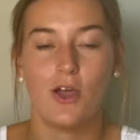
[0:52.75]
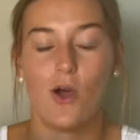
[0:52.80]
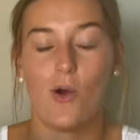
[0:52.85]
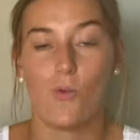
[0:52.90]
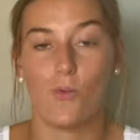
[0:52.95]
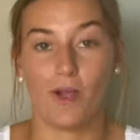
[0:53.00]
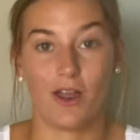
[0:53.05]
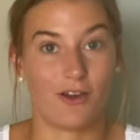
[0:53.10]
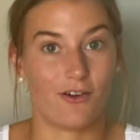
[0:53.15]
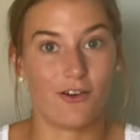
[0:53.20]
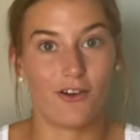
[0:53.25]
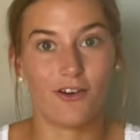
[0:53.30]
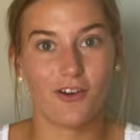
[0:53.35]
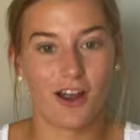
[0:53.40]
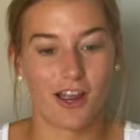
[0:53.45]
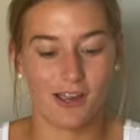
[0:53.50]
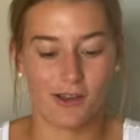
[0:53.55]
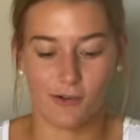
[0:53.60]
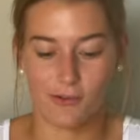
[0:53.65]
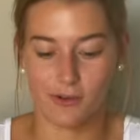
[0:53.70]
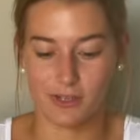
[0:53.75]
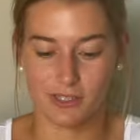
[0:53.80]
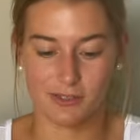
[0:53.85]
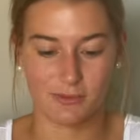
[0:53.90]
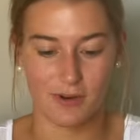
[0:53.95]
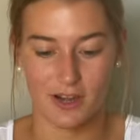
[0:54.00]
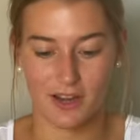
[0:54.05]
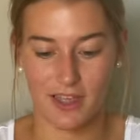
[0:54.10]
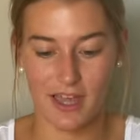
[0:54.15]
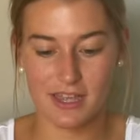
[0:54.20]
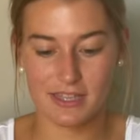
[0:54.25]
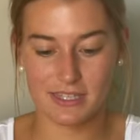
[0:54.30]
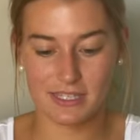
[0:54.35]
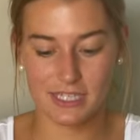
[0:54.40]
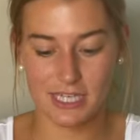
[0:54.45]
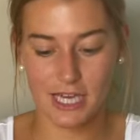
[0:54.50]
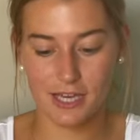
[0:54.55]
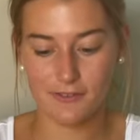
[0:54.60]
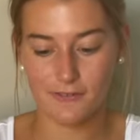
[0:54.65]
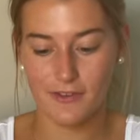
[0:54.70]
wearer. I always wear that
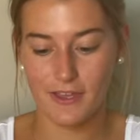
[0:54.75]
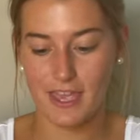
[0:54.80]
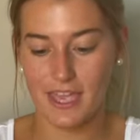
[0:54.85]
stuff.